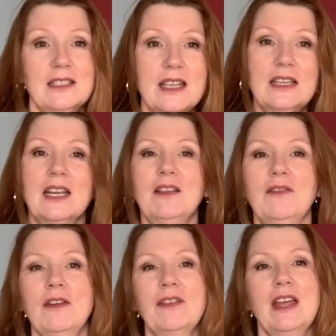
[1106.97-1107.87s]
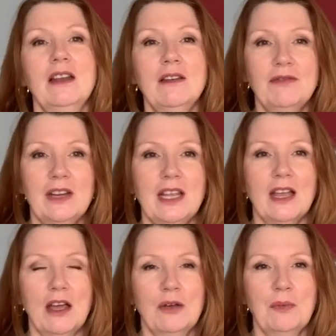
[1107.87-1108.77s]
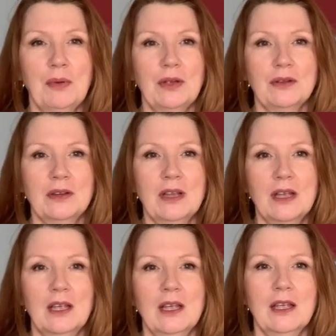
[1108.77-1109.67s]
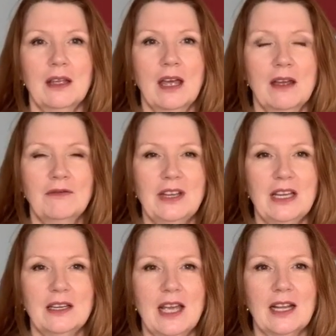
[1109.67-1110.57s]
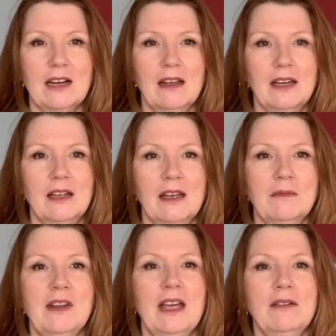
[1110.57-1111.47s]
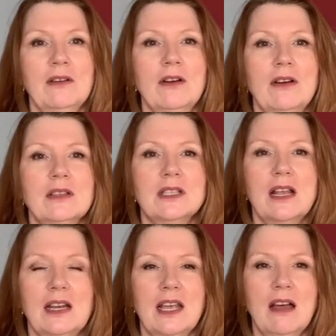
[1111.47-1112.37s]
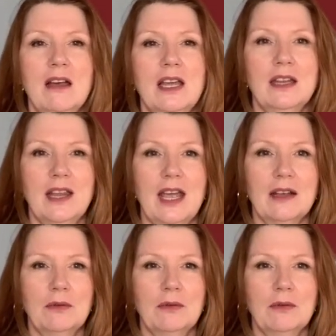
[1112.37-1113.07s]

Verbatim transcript: Instead of that lovely open uh, V neckline, i now got a slightly higher neck,